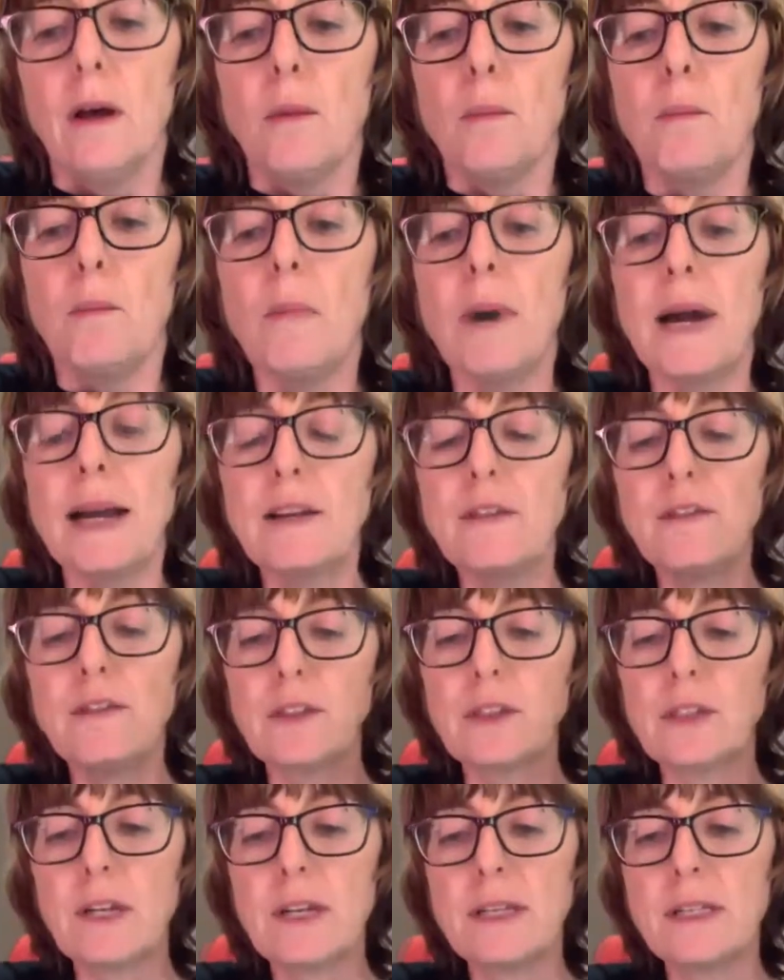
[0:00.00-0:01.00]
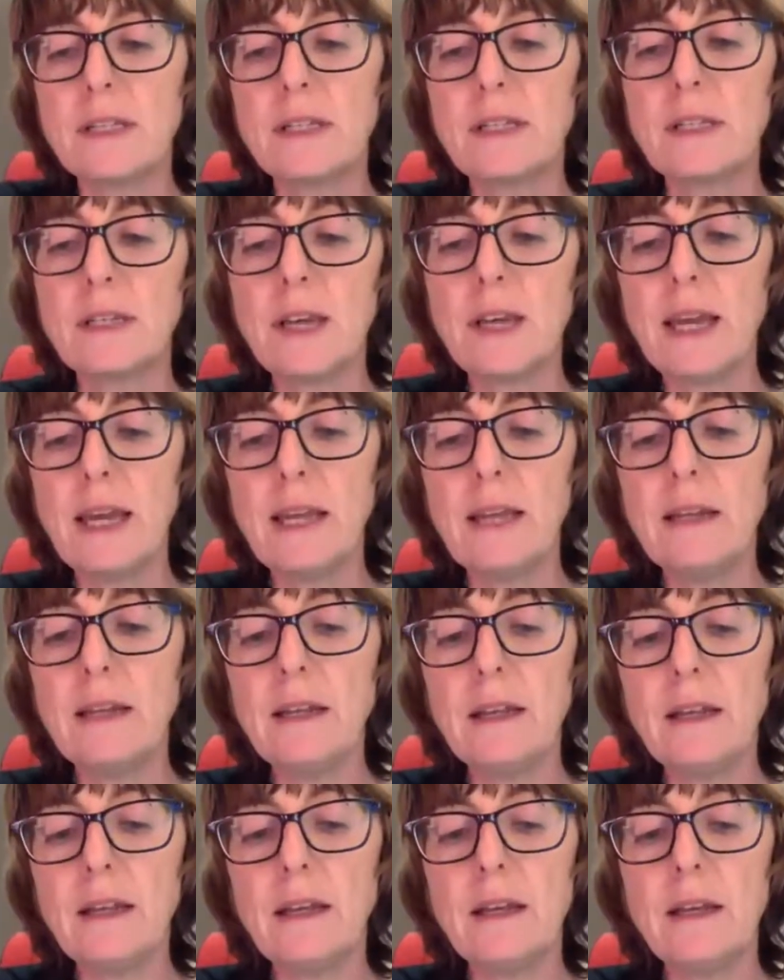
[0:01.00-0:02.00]
mindfulness
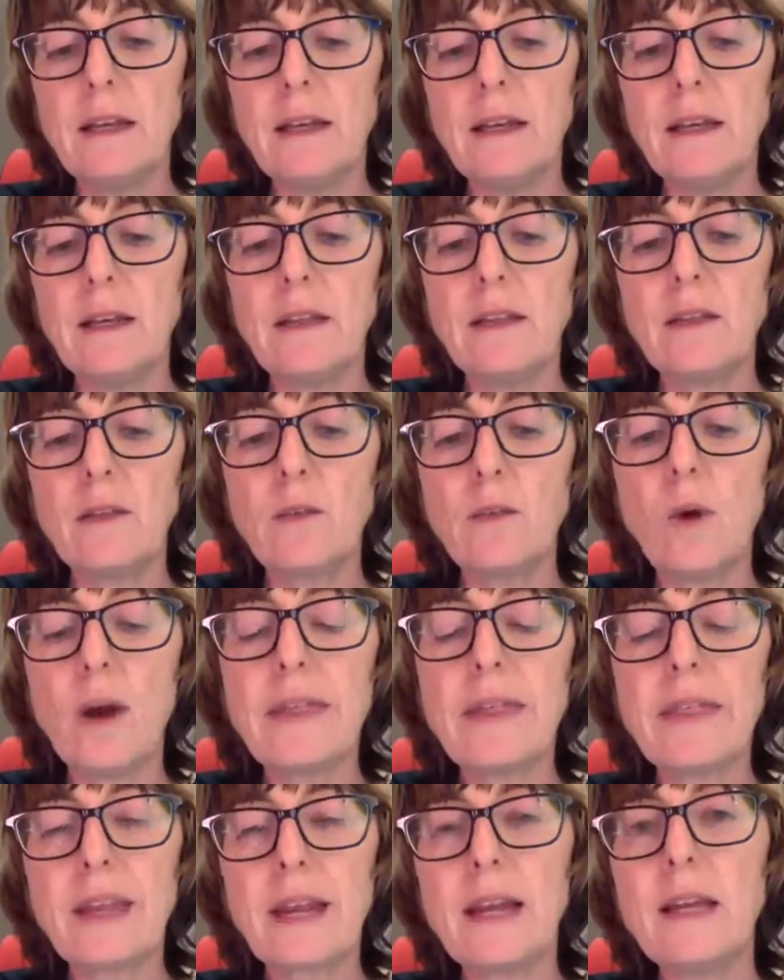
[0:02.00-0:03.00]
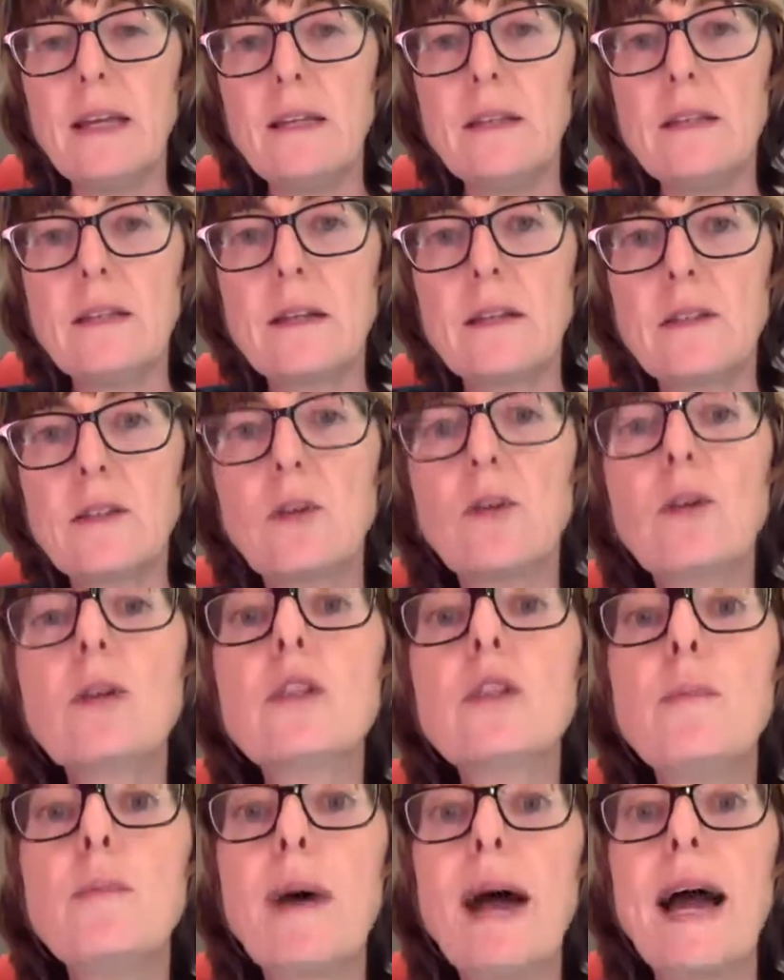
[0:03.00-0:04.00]
in the way that I
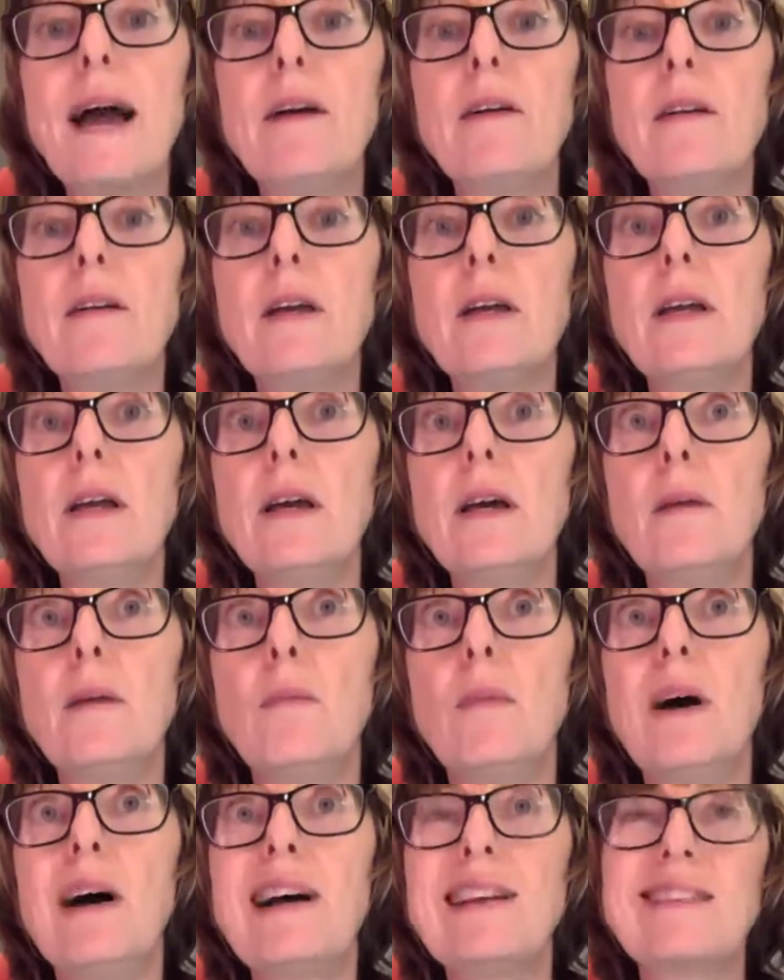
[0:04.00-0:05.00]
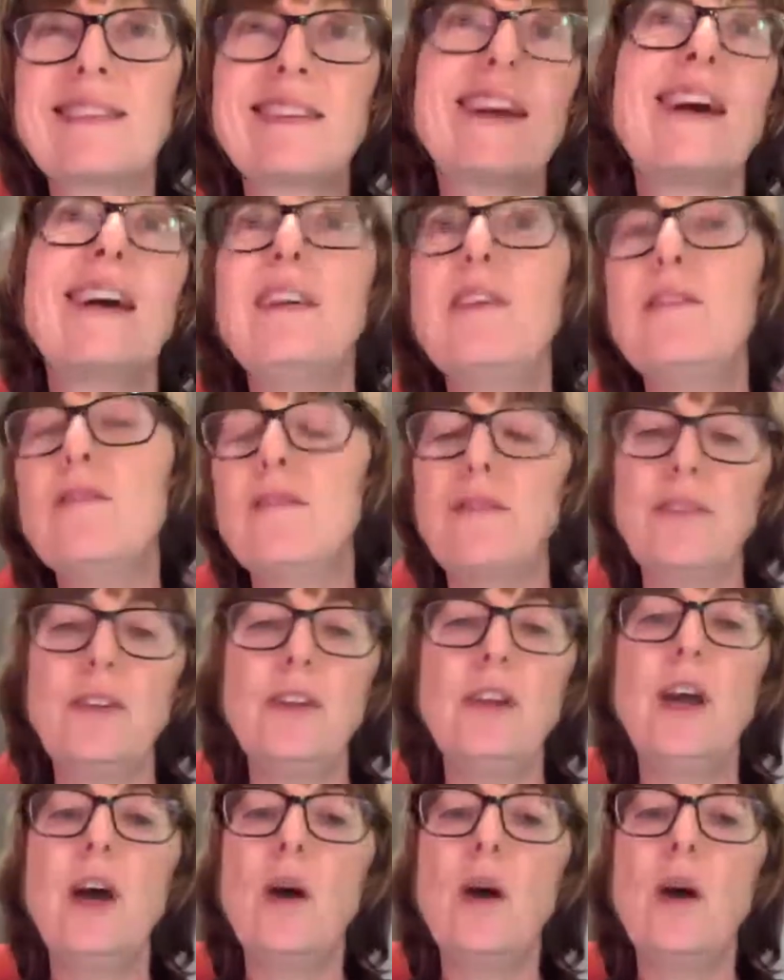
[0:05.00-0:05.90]
talked about as a kind of,